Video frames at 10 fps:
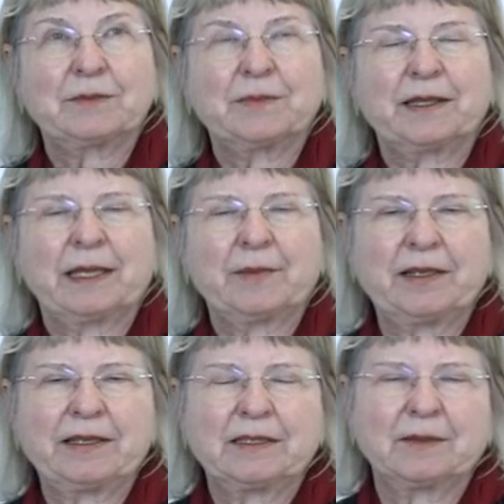
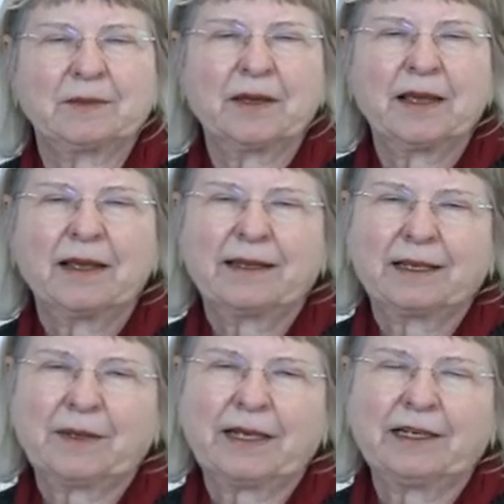metabolism
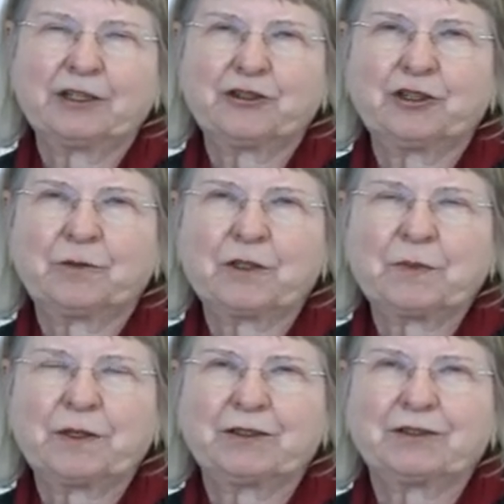in malignant tumors
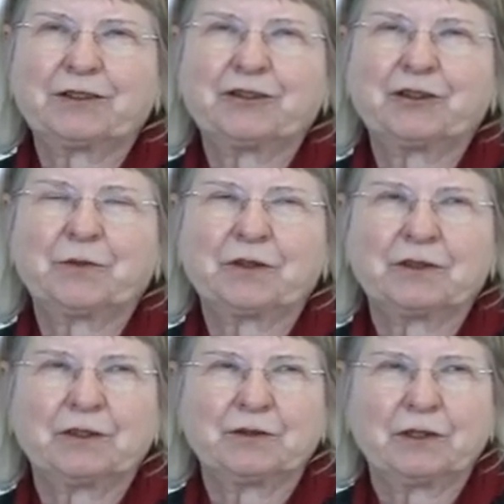because the
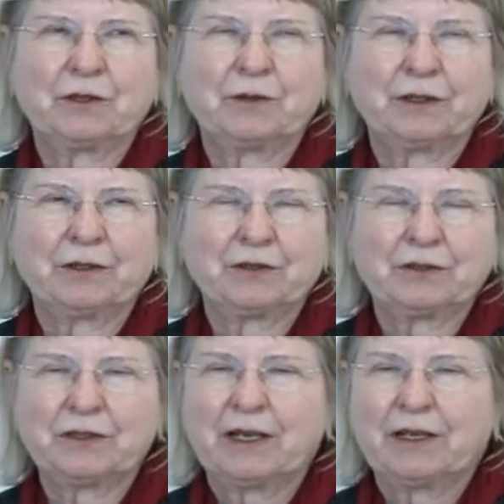tumors use
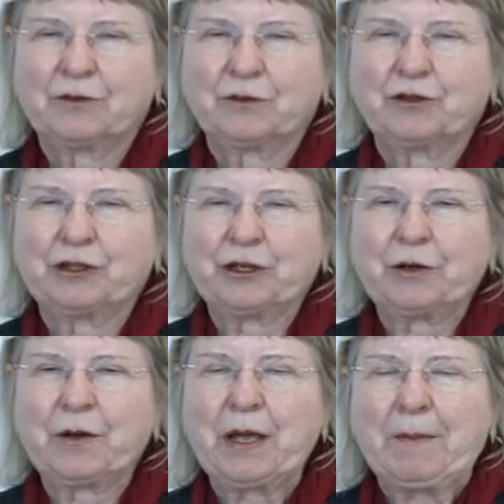glucose to grow,